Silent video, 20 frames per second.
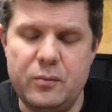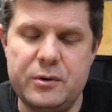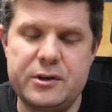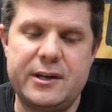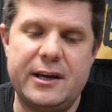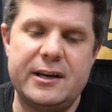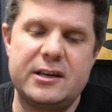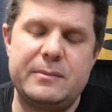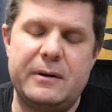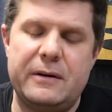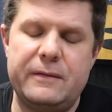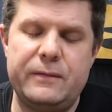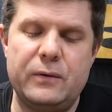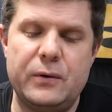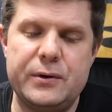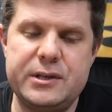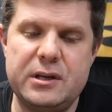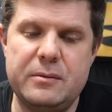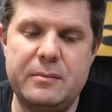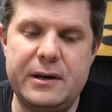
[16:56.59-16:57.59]
which takes about
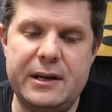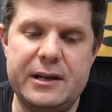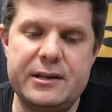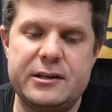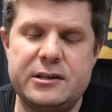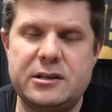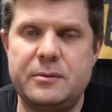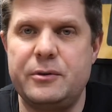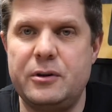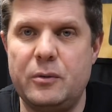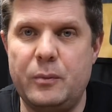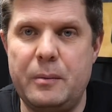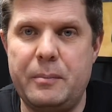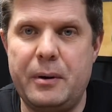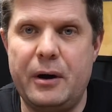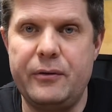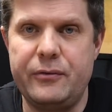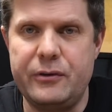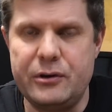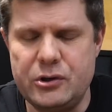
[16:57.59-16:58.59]
40 minutes. It's something that we
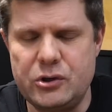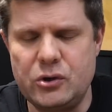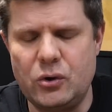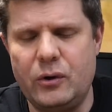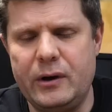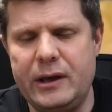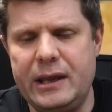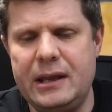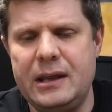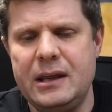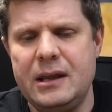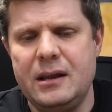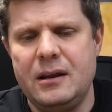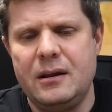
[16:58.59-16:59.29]
both enjoy,